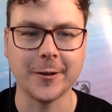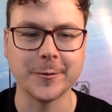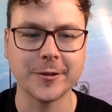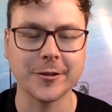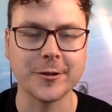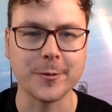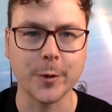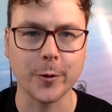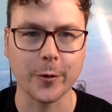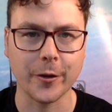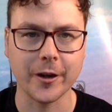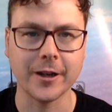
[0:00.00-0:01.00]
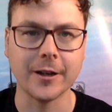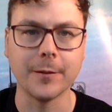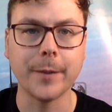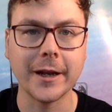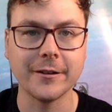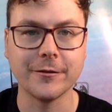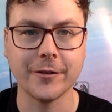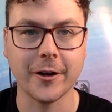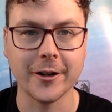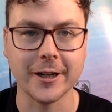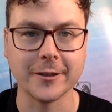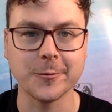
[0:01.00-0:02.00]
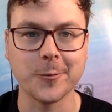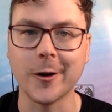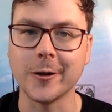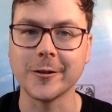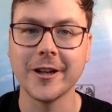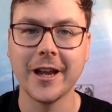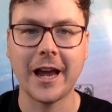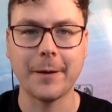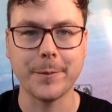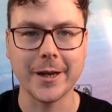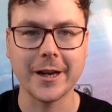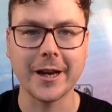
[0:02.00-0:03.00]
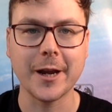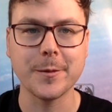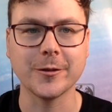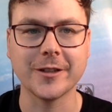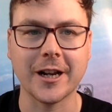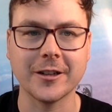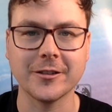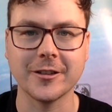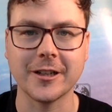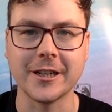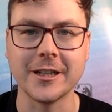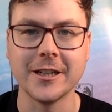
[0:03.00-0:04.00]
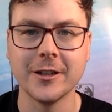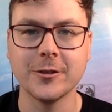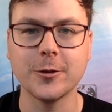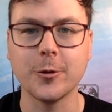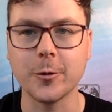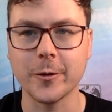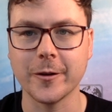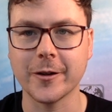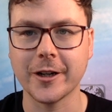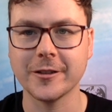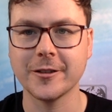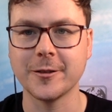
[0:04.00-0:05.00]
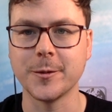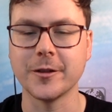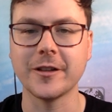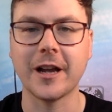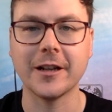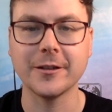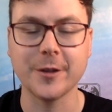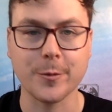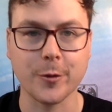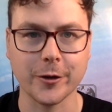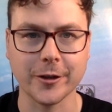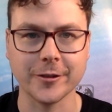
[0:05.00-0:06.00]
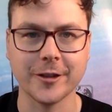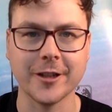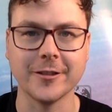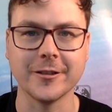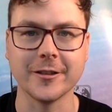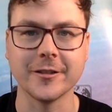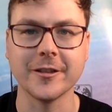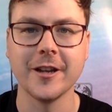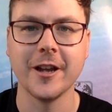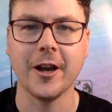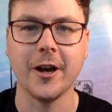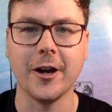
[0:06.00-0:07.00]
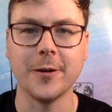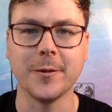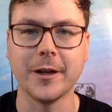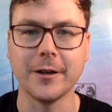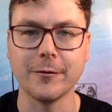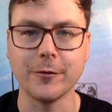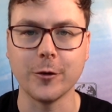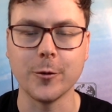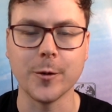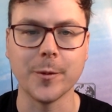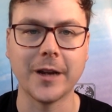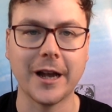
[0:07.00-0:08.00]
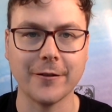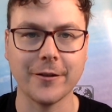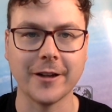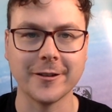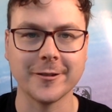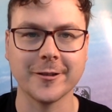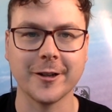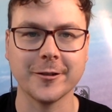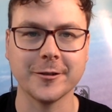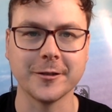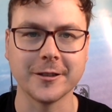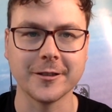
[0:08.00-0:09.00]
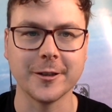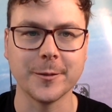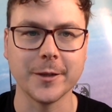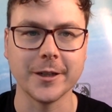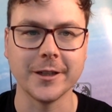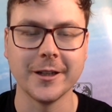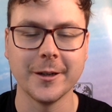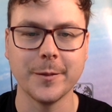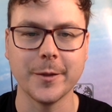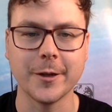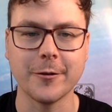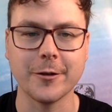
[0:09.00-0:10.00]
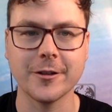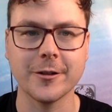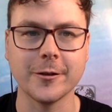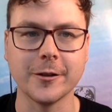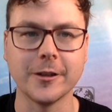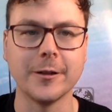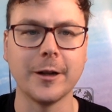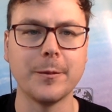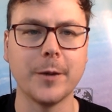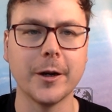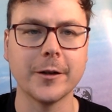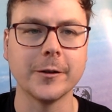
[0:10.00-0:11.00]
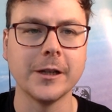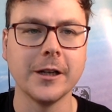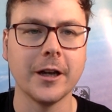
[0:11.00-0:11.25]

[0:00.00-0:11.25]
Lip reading: such an important thing in an embedded finance world, being able to actually talk with your customers as the product changes and inform them and have that discussion is going to be critical. And Micheal,